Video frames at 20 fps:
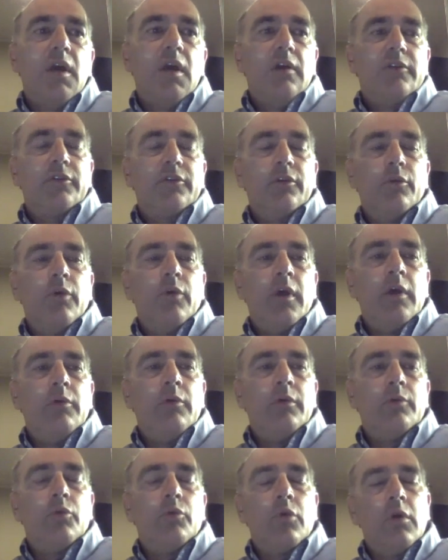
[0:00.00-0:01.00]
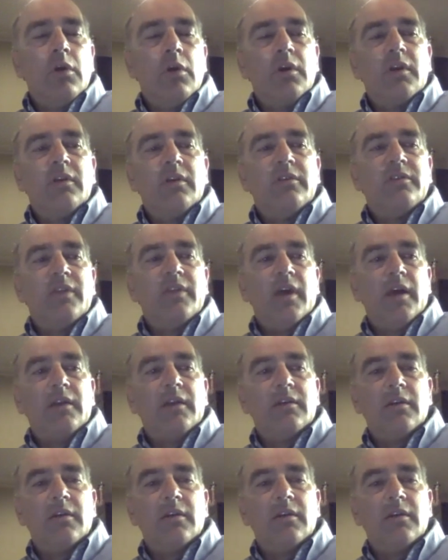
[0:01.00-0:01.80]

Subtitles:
So the way it would work is that